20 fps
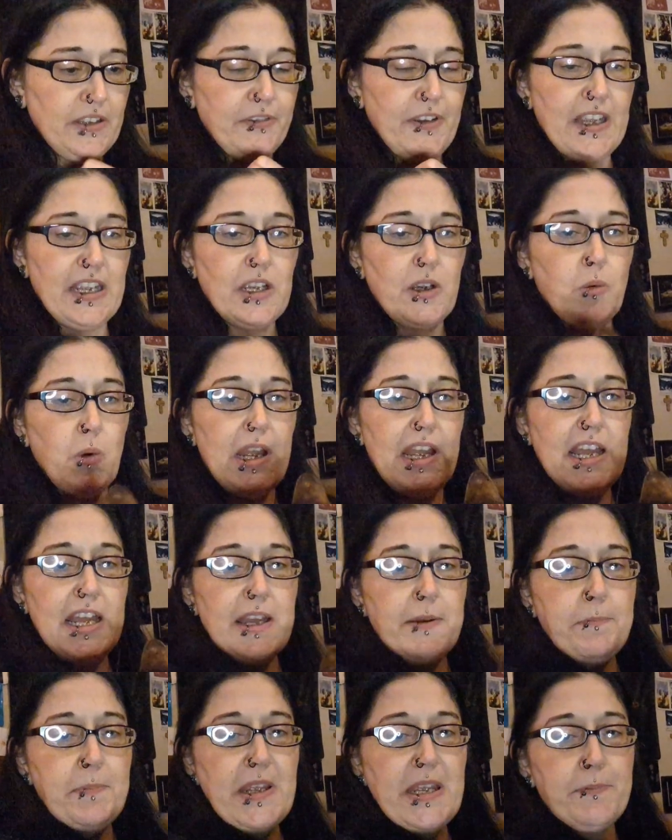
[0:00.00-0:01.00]
thing
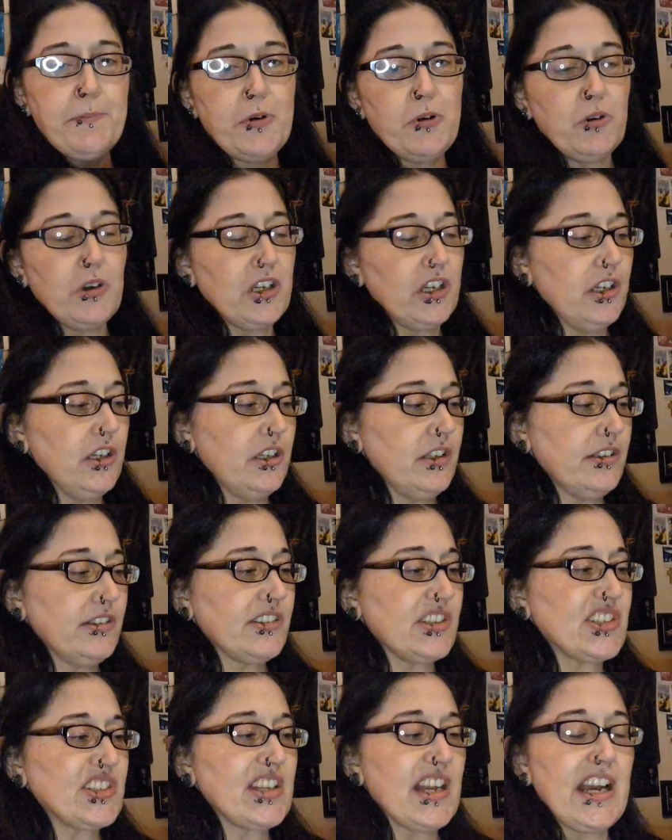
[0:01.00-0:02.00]
where people
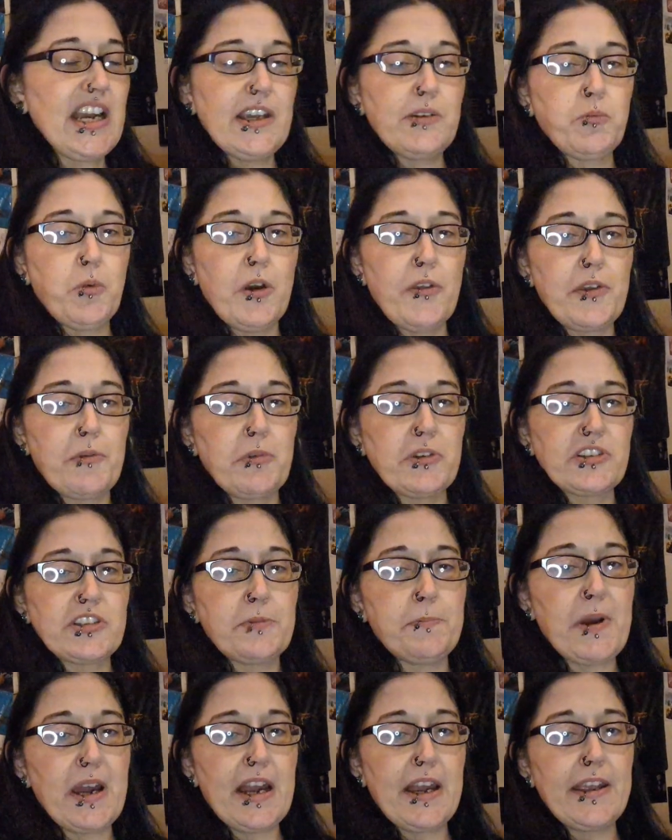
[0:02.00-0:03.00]
can decide what they want
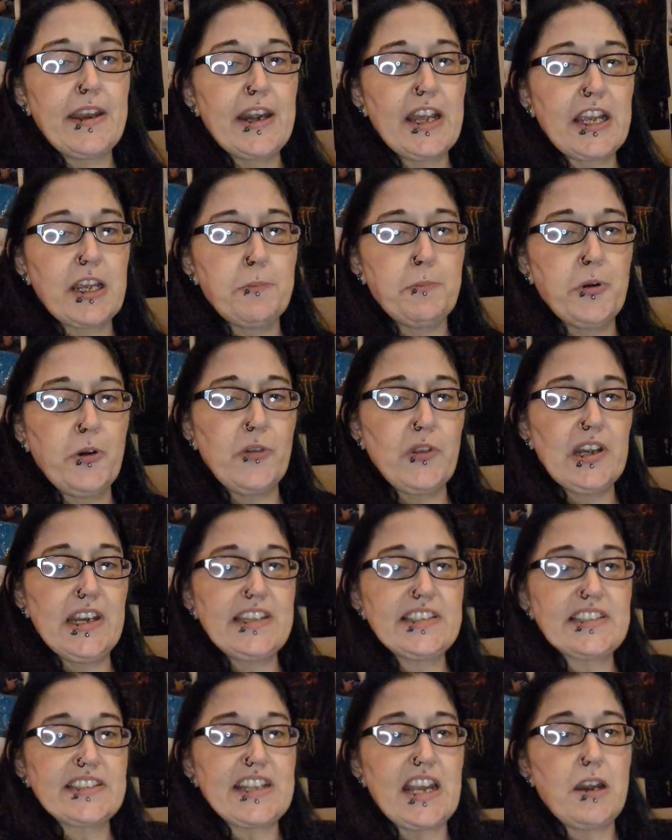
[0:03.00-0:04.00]
to buy, and I can put the
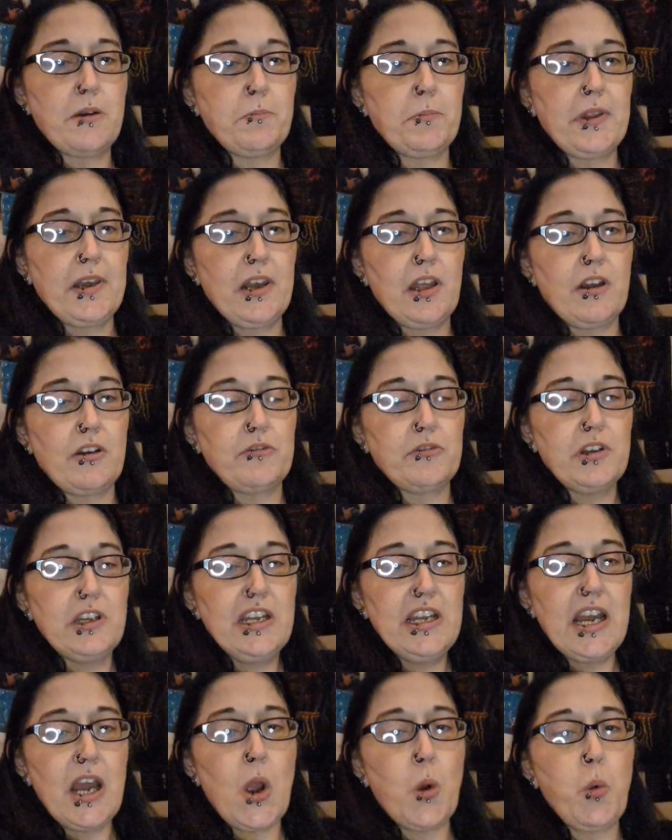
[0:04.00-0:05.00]
list down below,
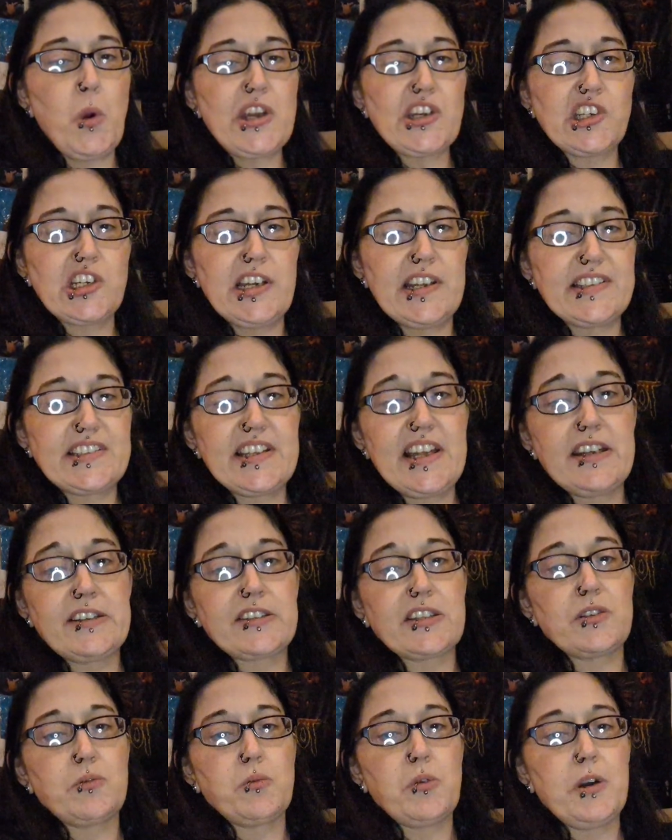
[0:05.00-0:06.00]
a wish list,
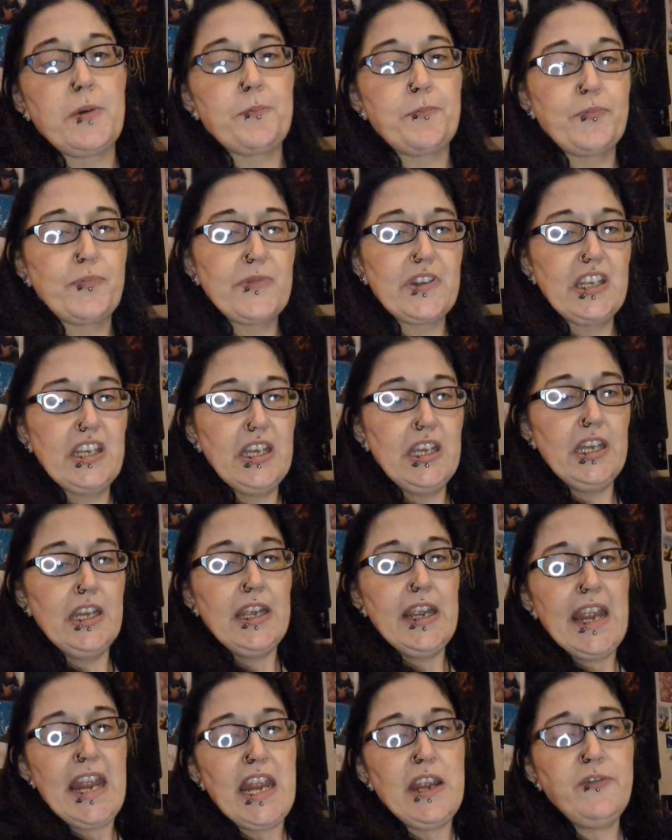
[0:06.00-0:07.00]
that's the one.
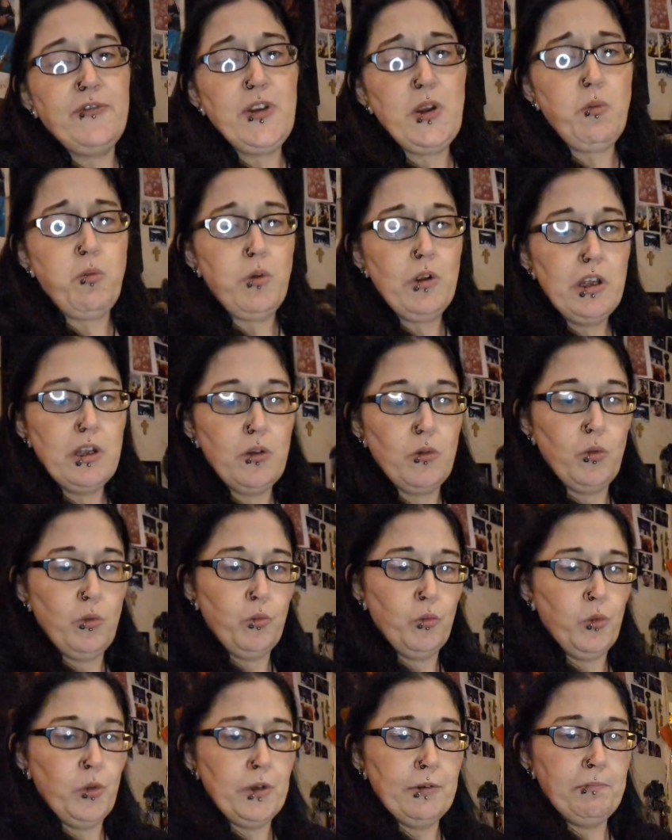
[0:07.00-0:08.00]
If you
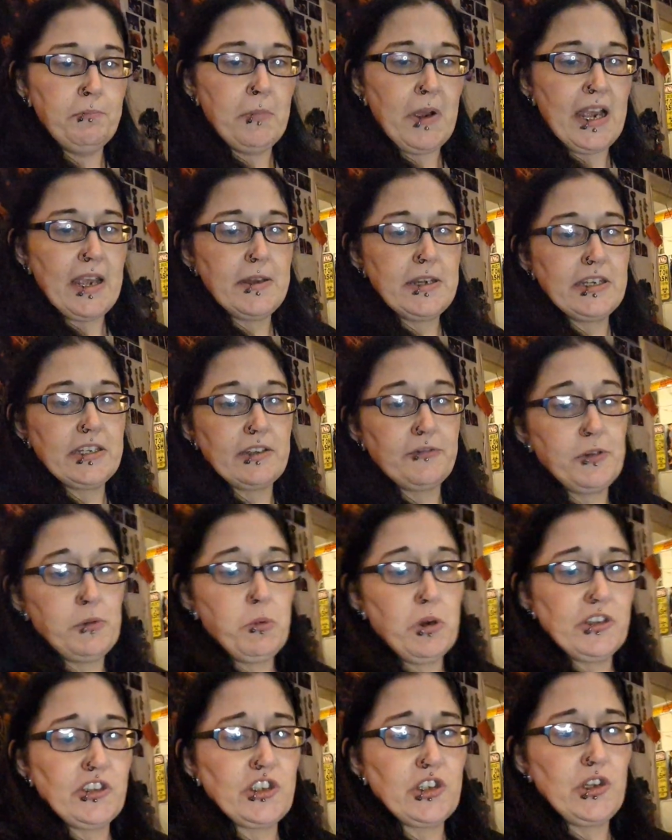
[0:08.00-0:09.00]
wouldn't mind, if you
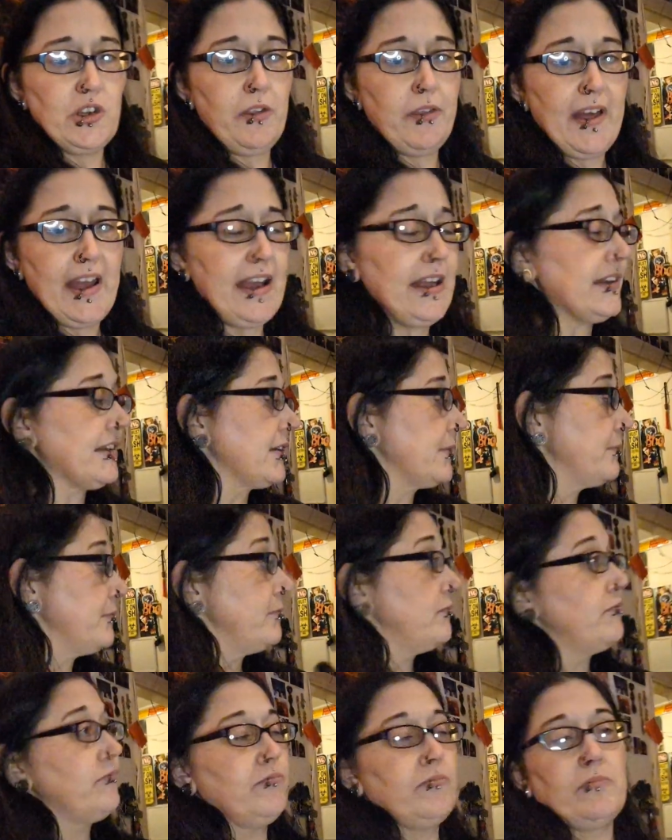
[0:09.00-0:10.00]
want to do that,
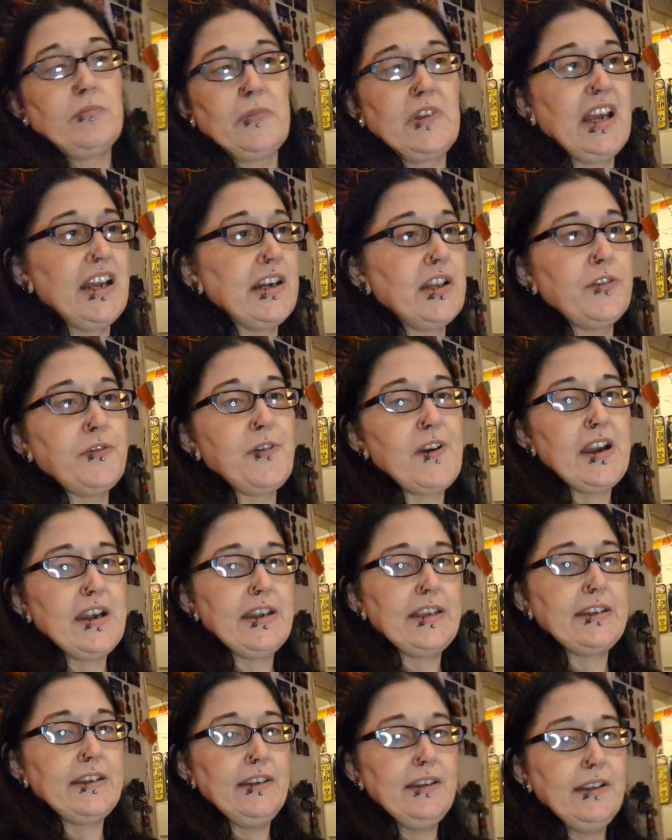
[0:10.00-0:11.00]
that is
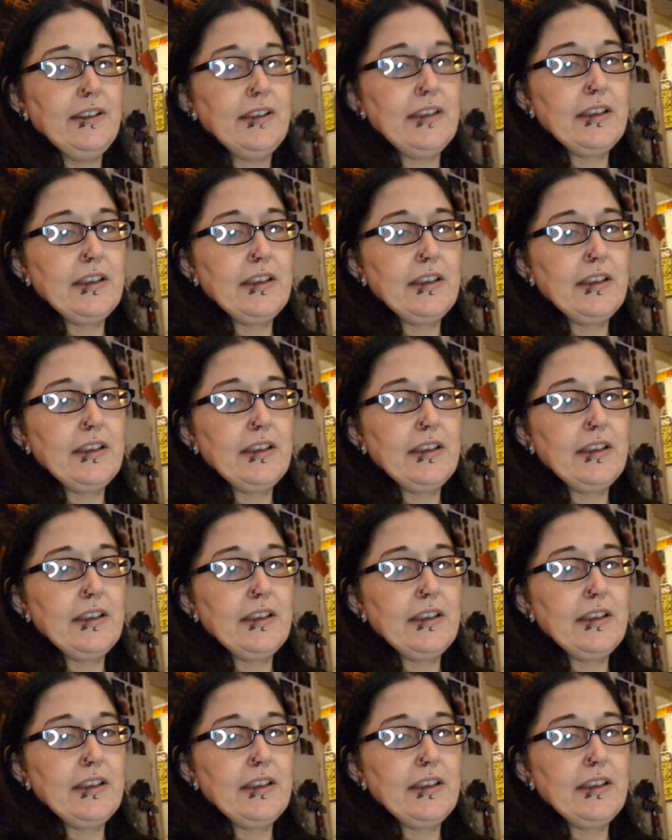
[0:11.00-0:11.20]
fine,